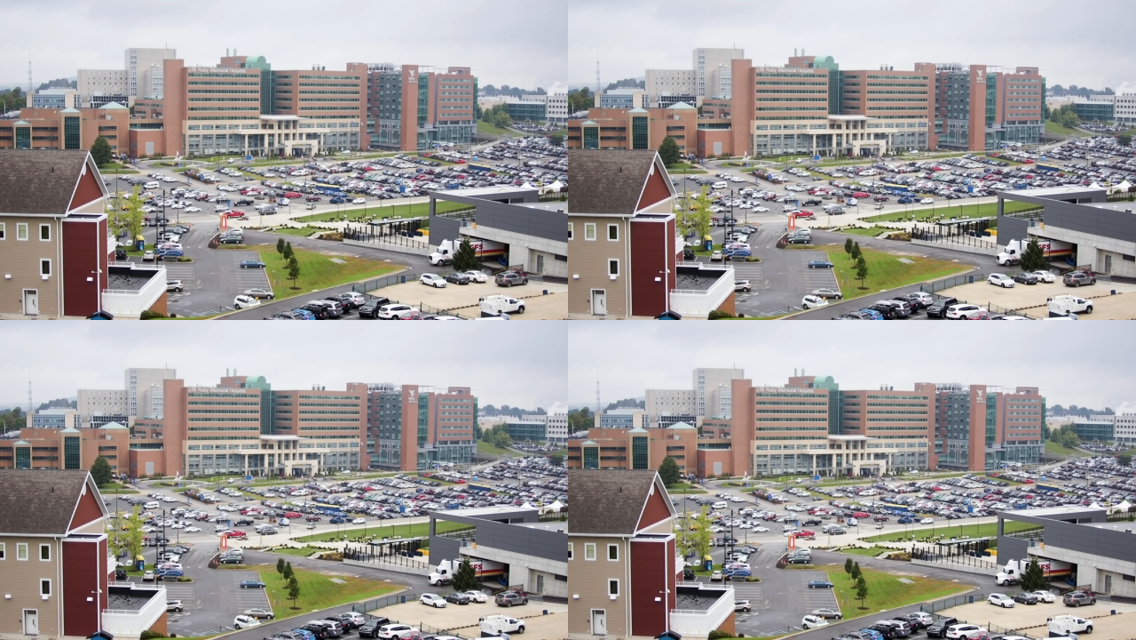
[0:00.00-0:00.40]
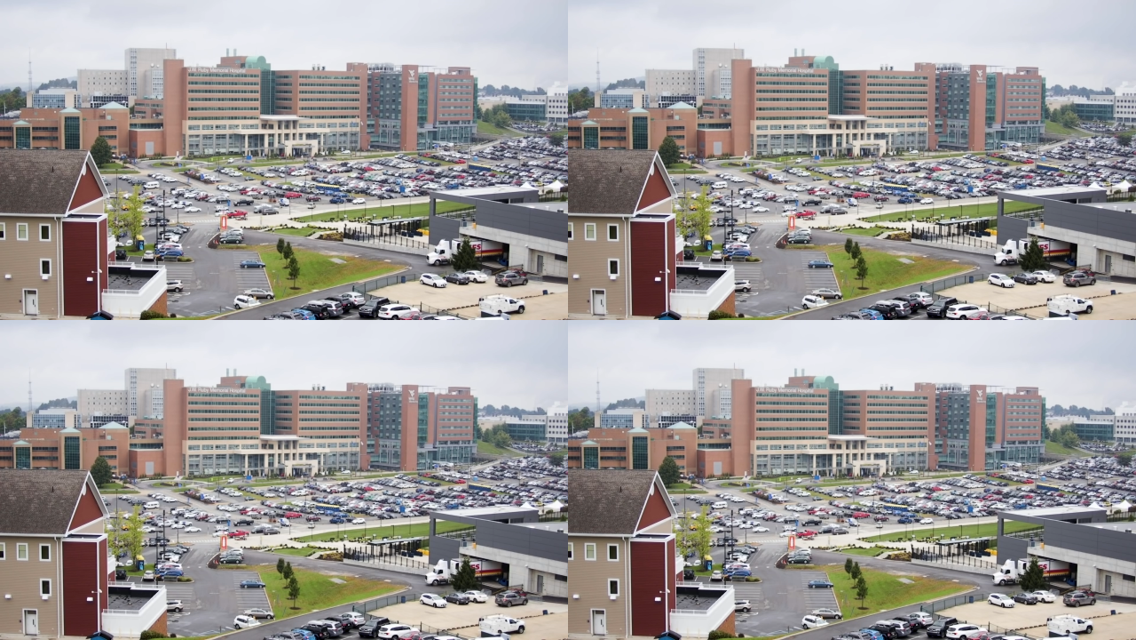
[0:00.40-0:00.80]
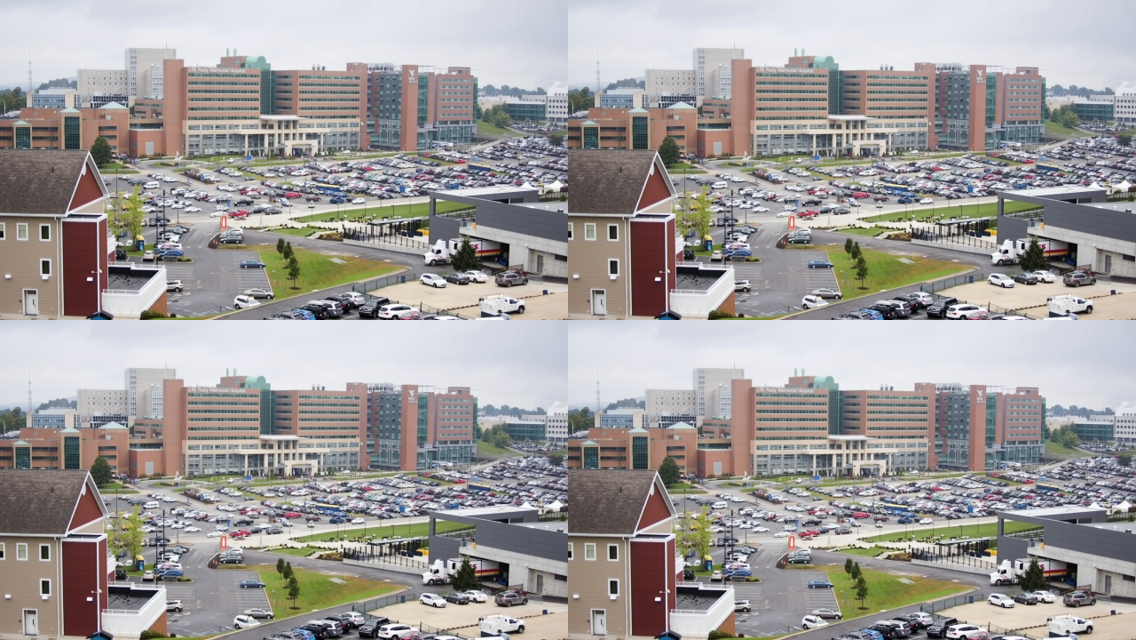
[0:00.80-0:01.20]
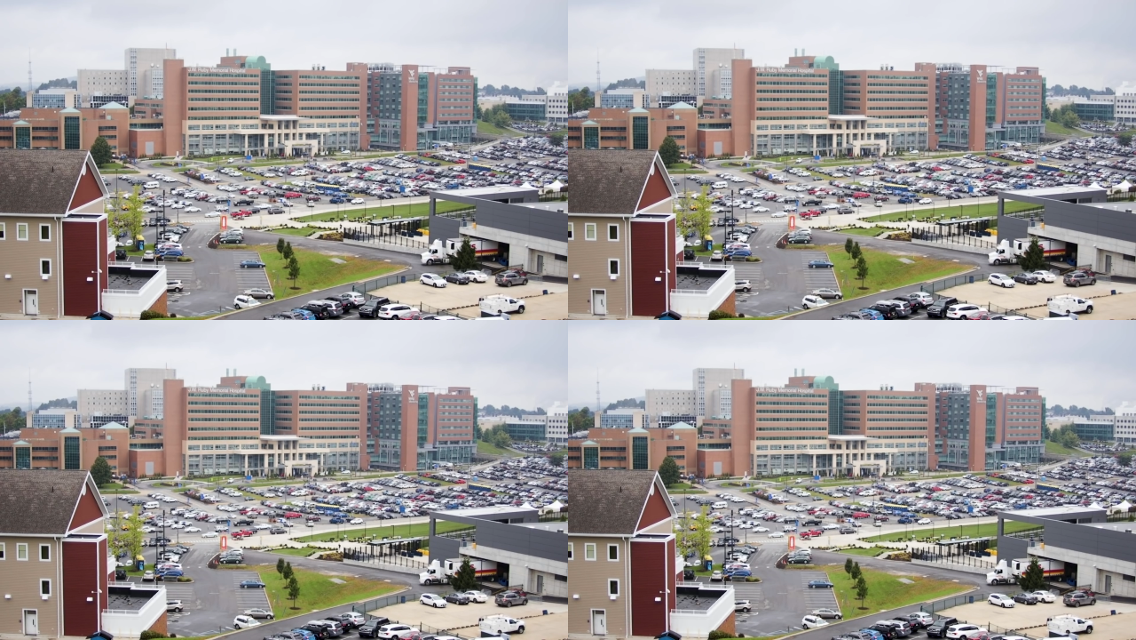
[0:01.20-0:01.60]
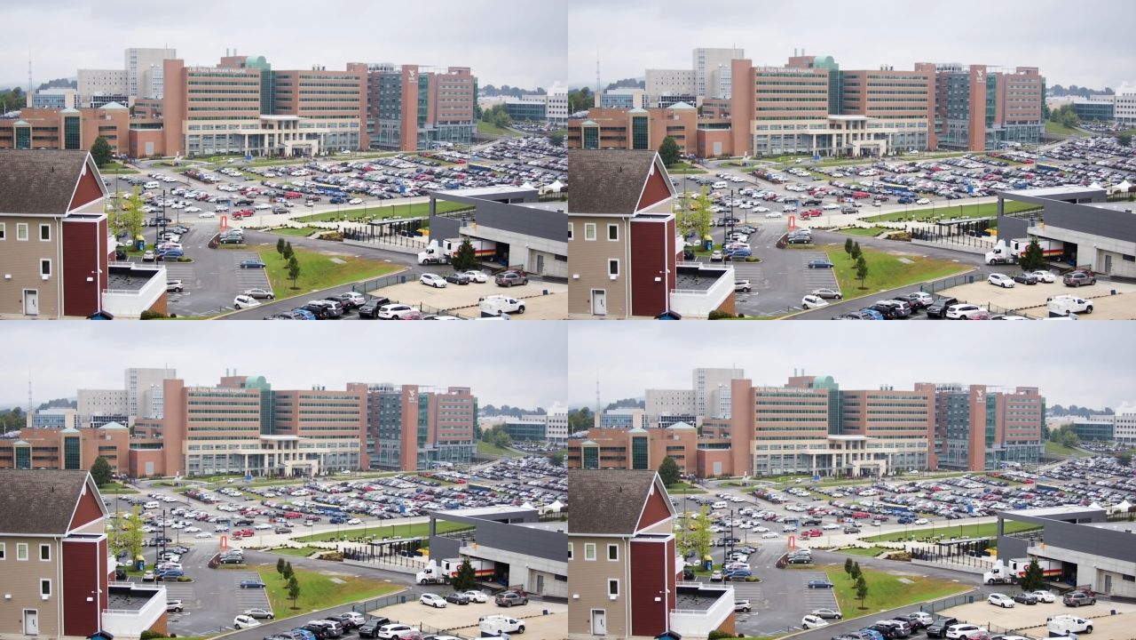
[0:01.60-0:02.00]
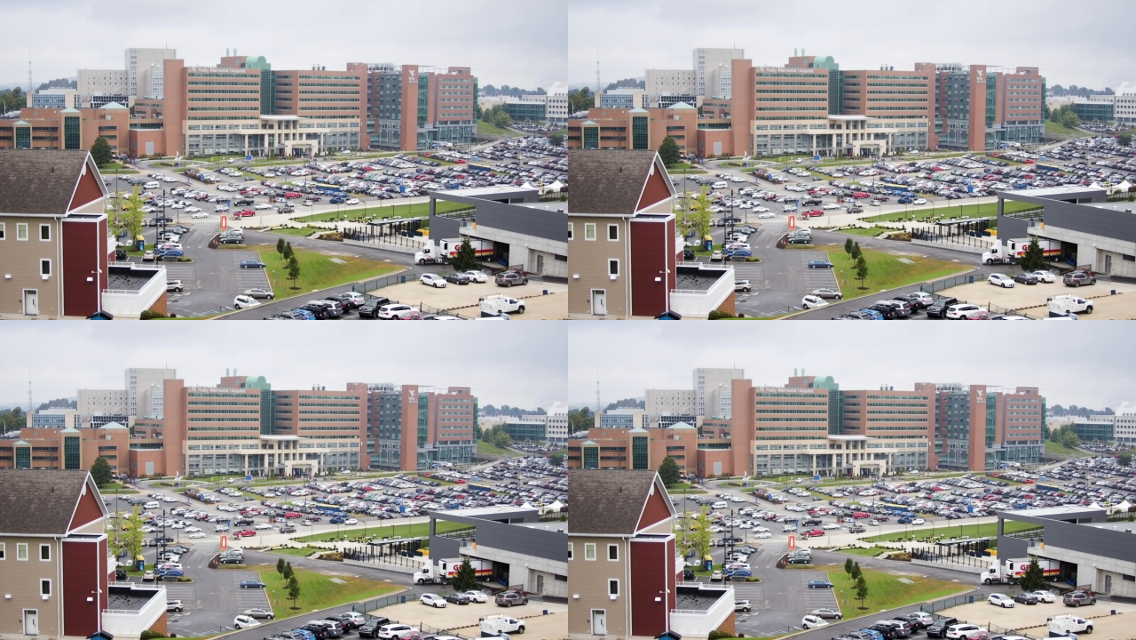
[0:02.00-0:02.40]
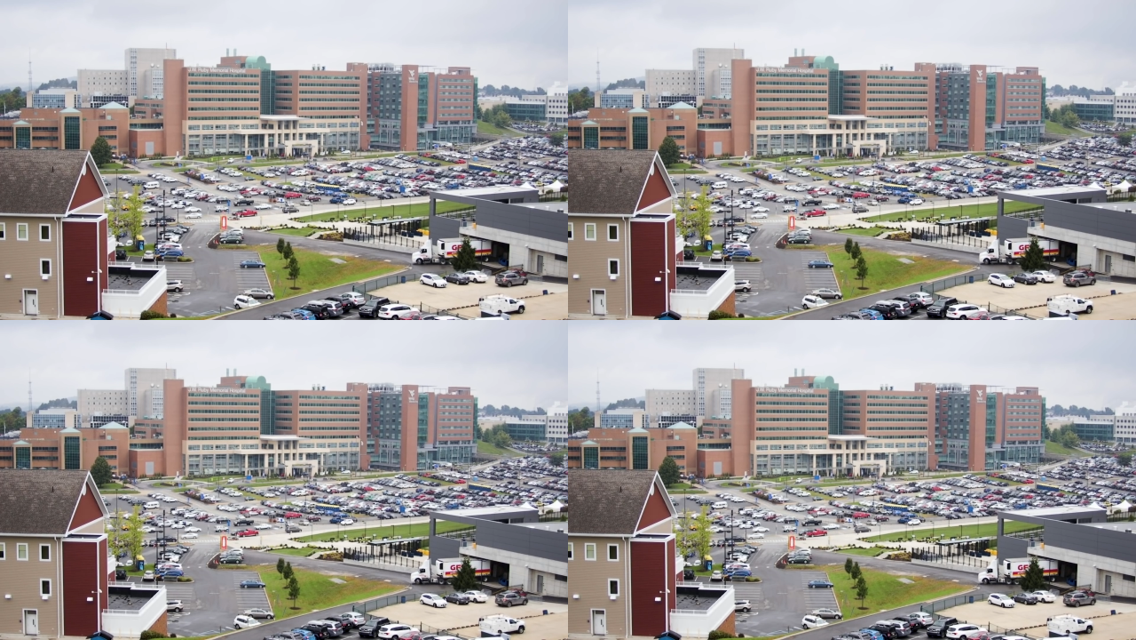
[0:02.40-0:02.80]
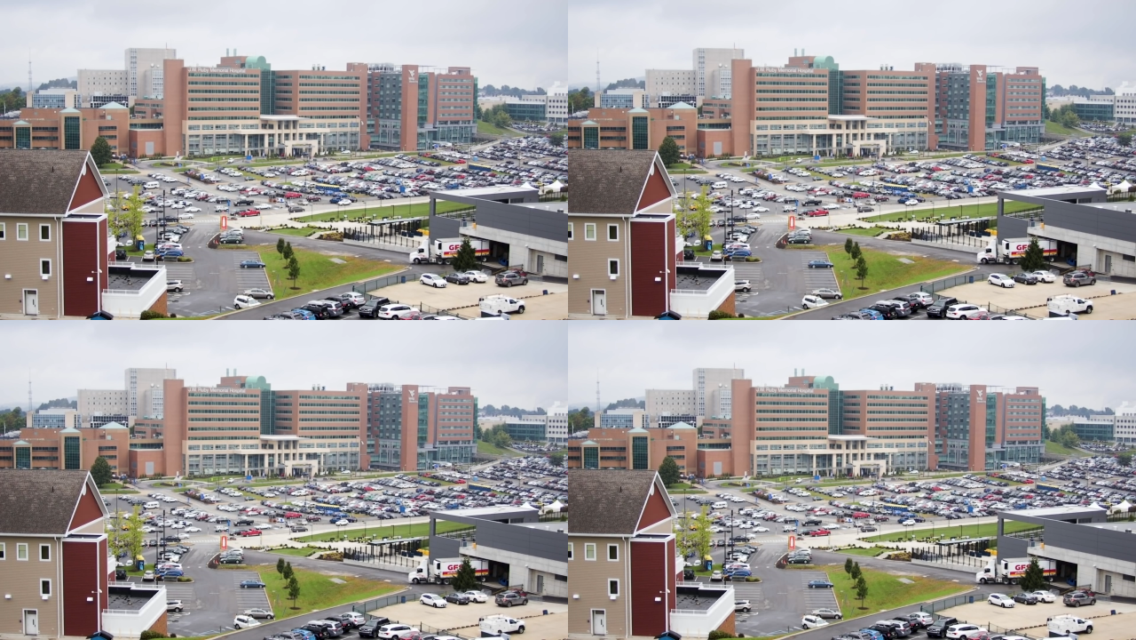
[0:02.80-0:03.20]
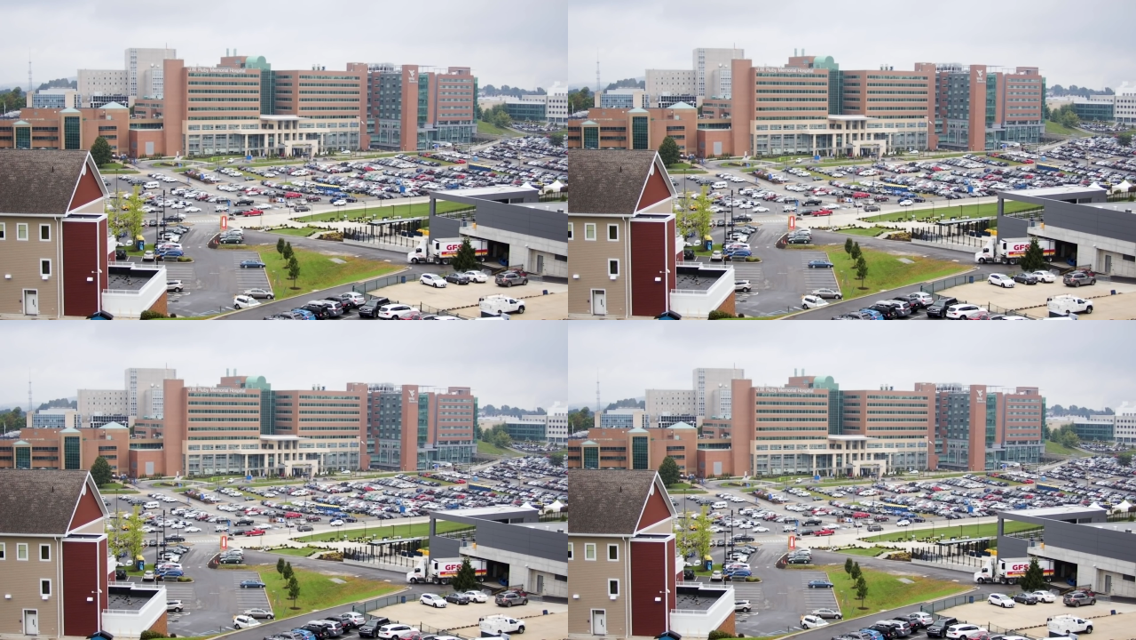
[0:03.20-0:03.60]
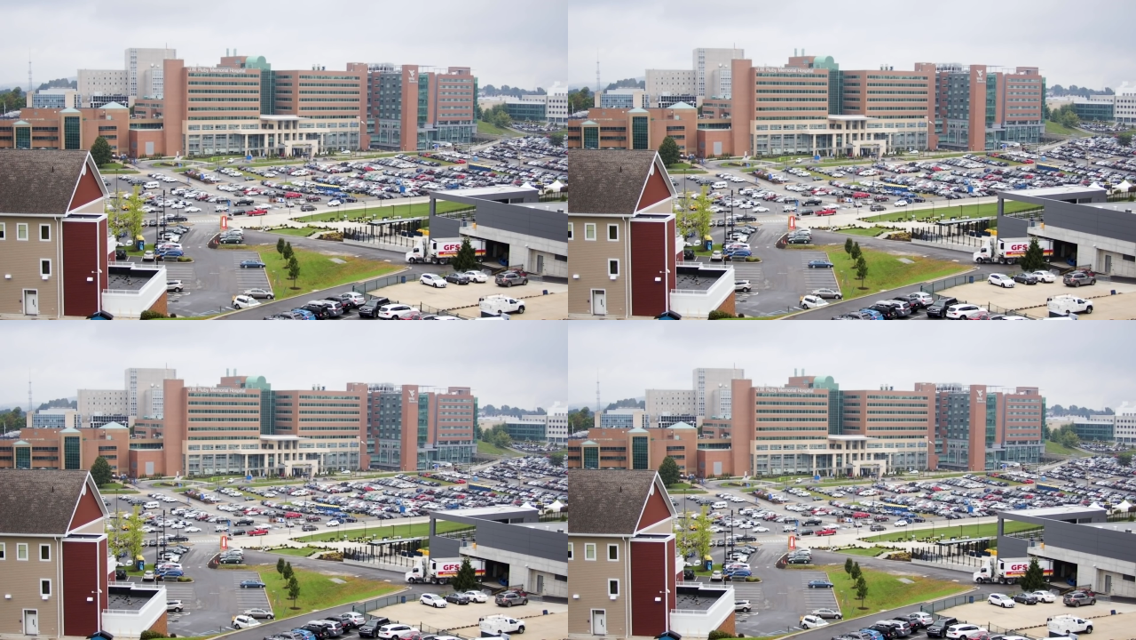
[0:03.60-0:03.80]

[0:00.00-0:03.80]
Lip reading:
Nobody's mouth can be seen.